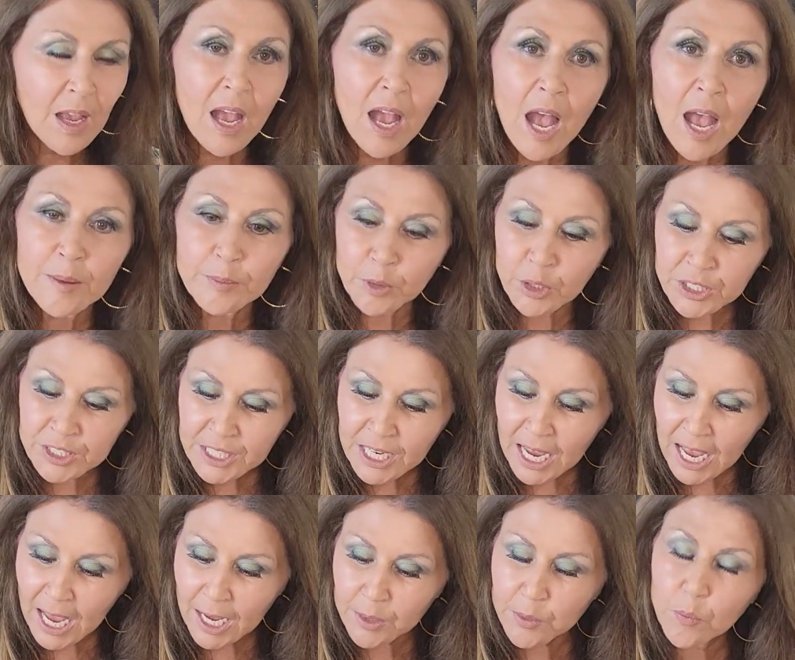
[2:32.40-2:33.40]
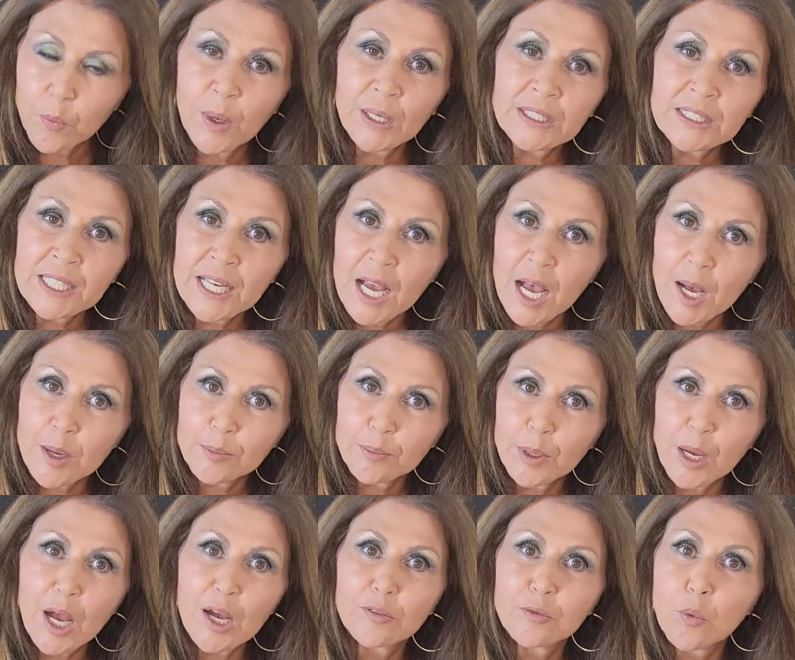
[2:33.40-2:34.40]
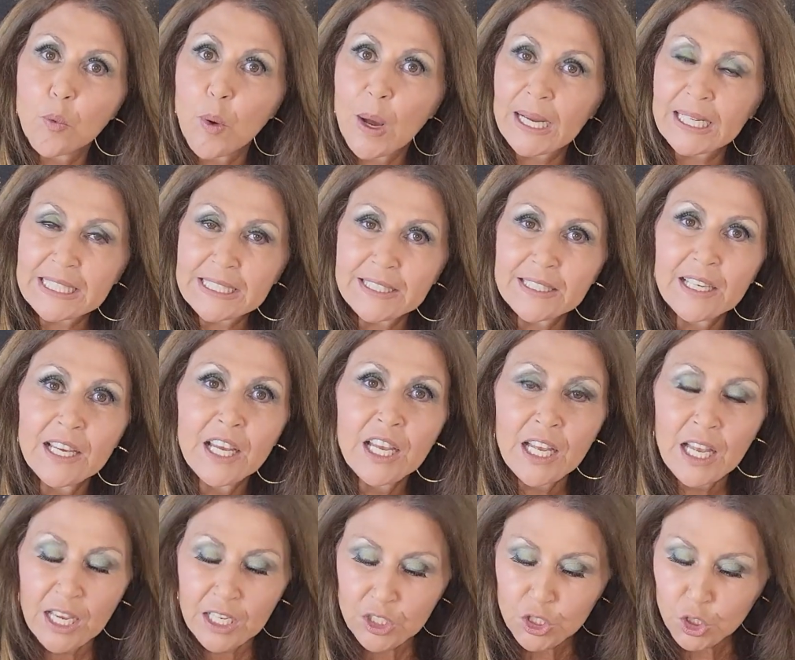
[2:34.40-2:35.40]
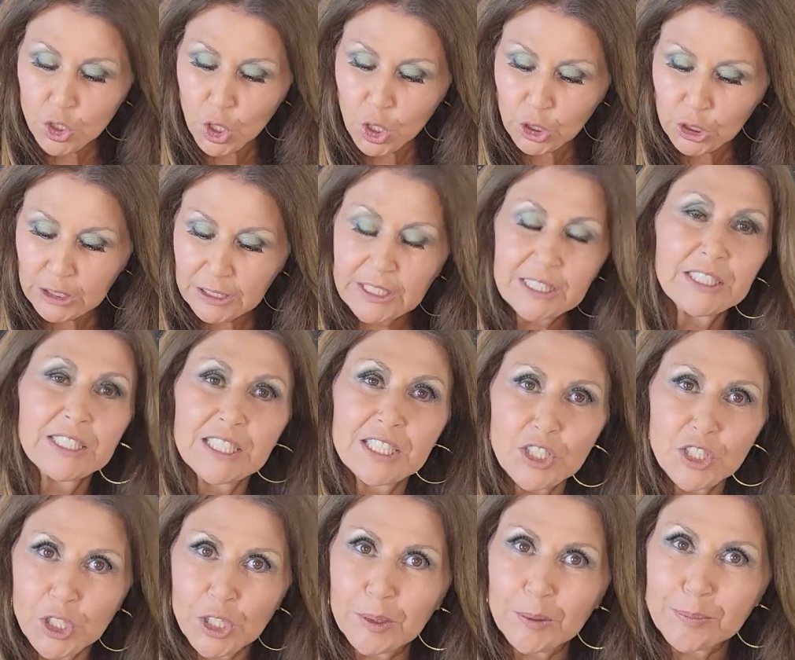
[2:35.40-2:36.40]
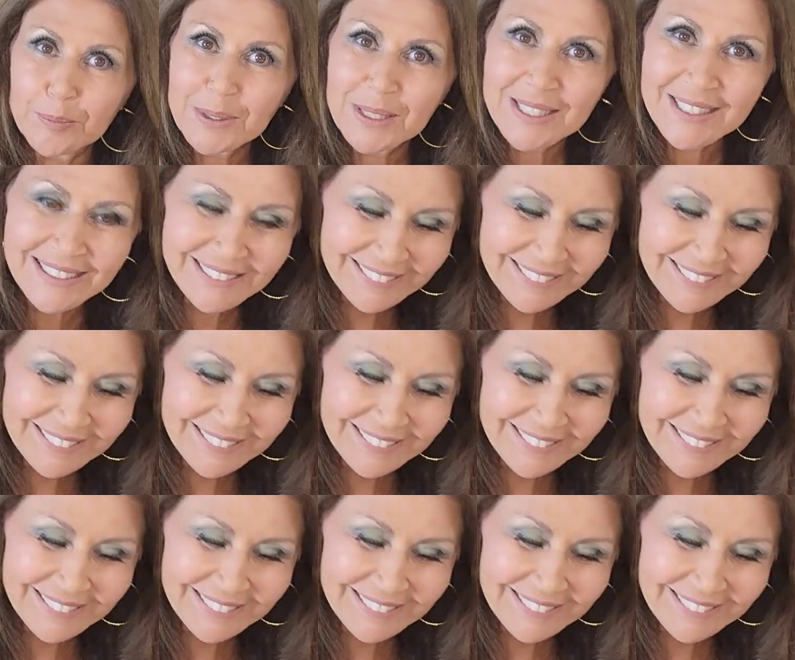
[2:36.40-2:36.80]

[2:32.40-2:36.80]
I'm going to add one cup of white chocolate chips.